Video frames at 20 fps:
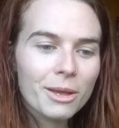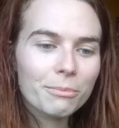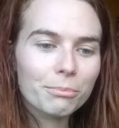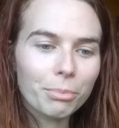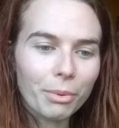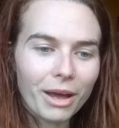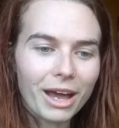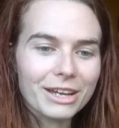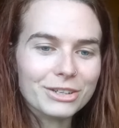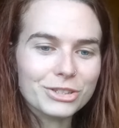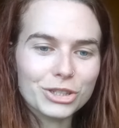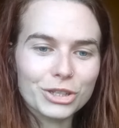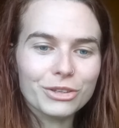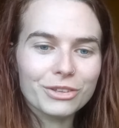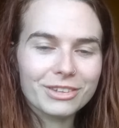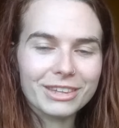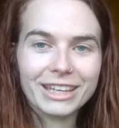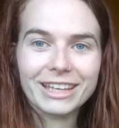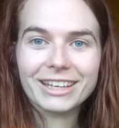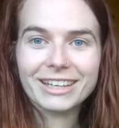But I do
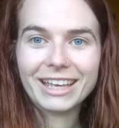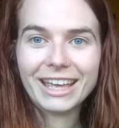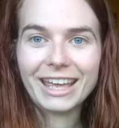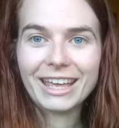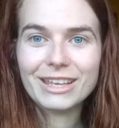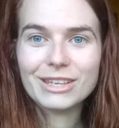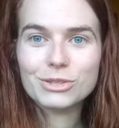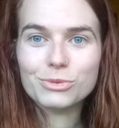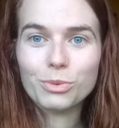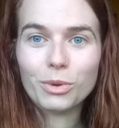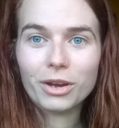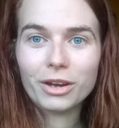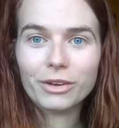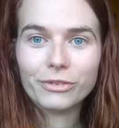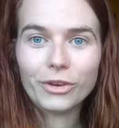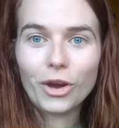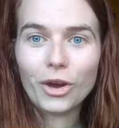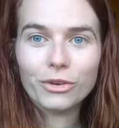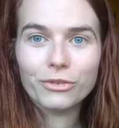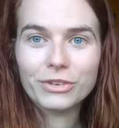think it is worth
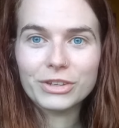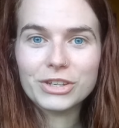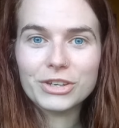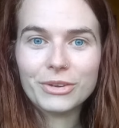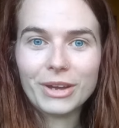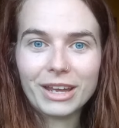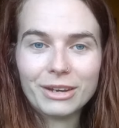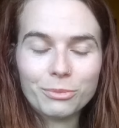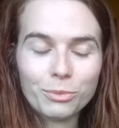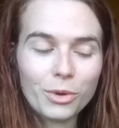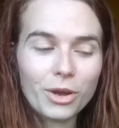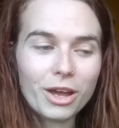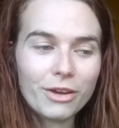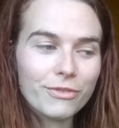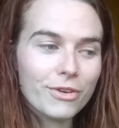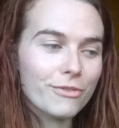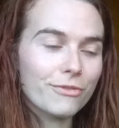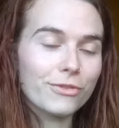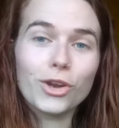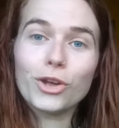a whole video and
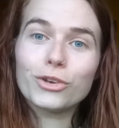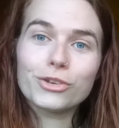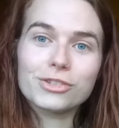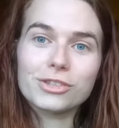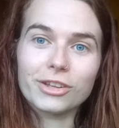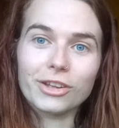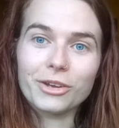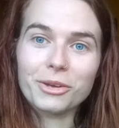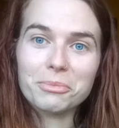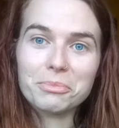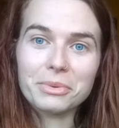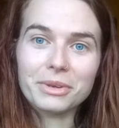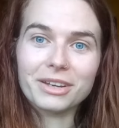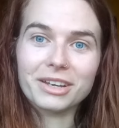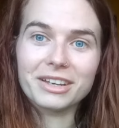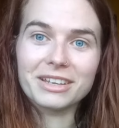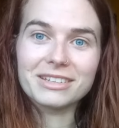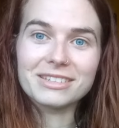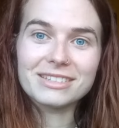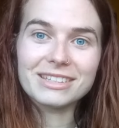worth a vlog slot,
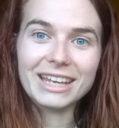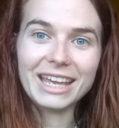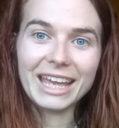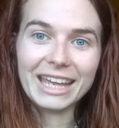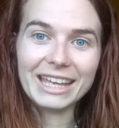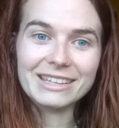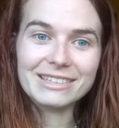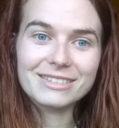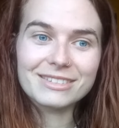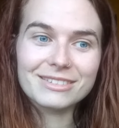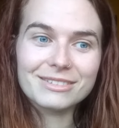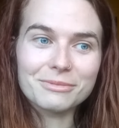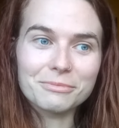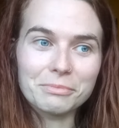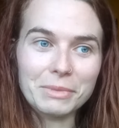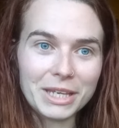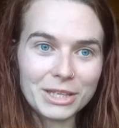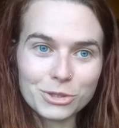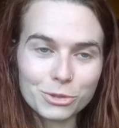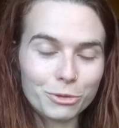because it's
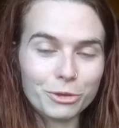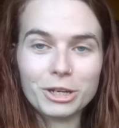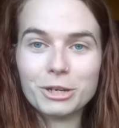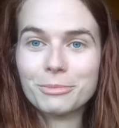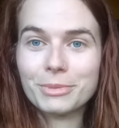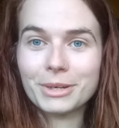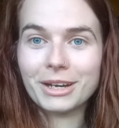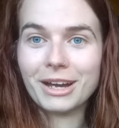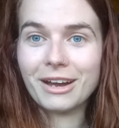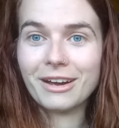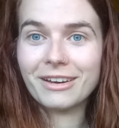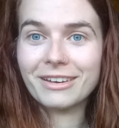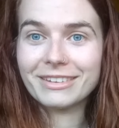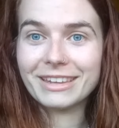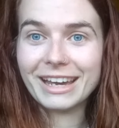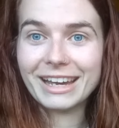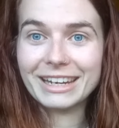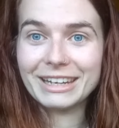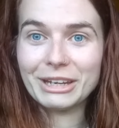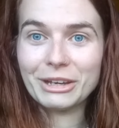me talking about art
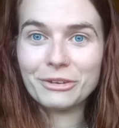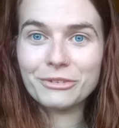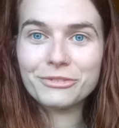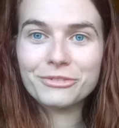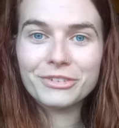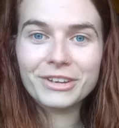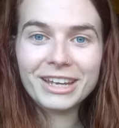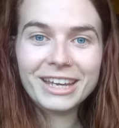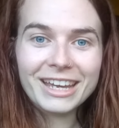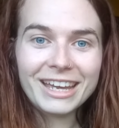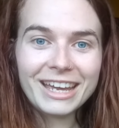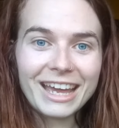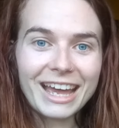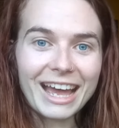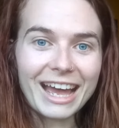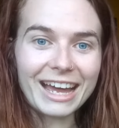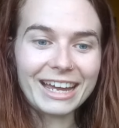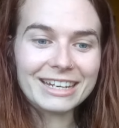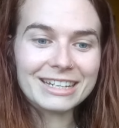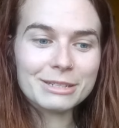that I love
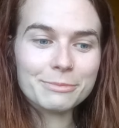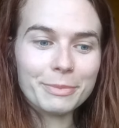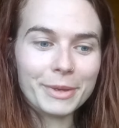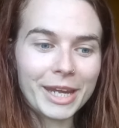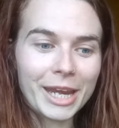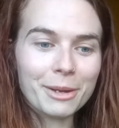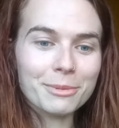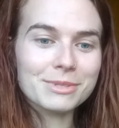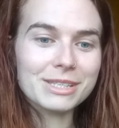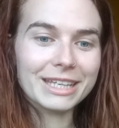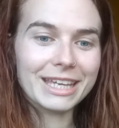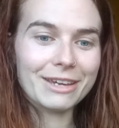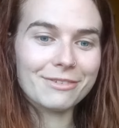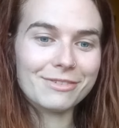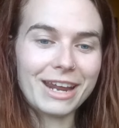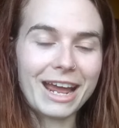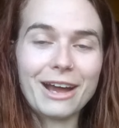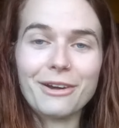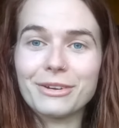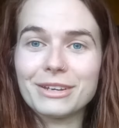and being able to give
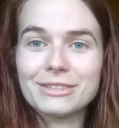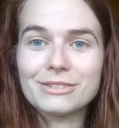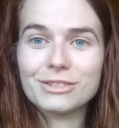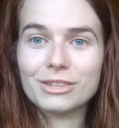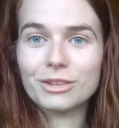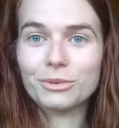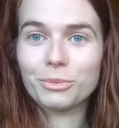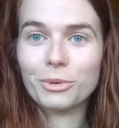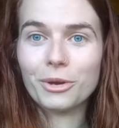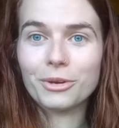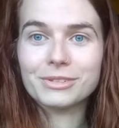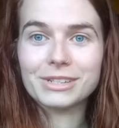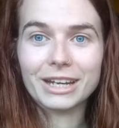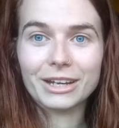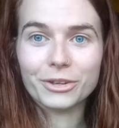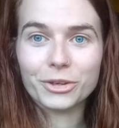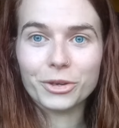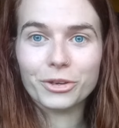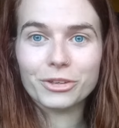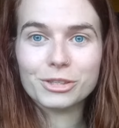it out into the world at
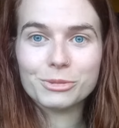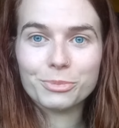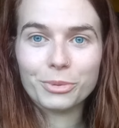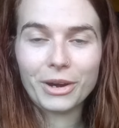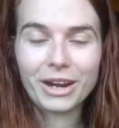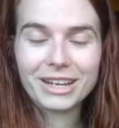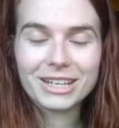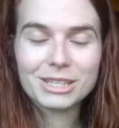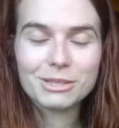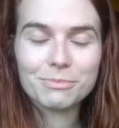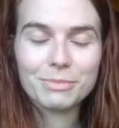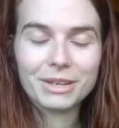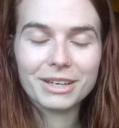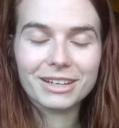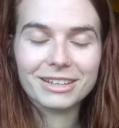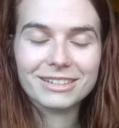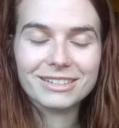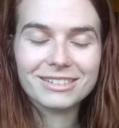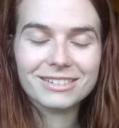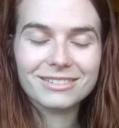a cost price,
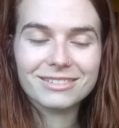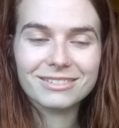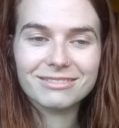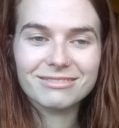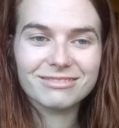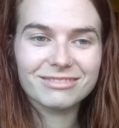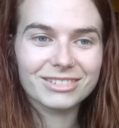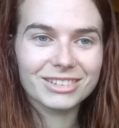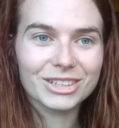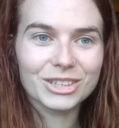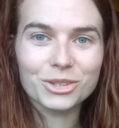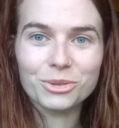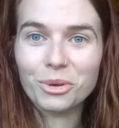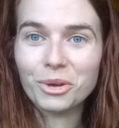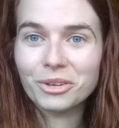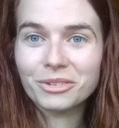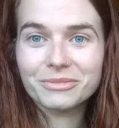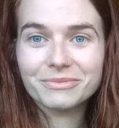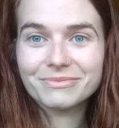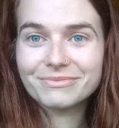because you know
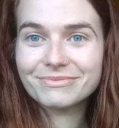what?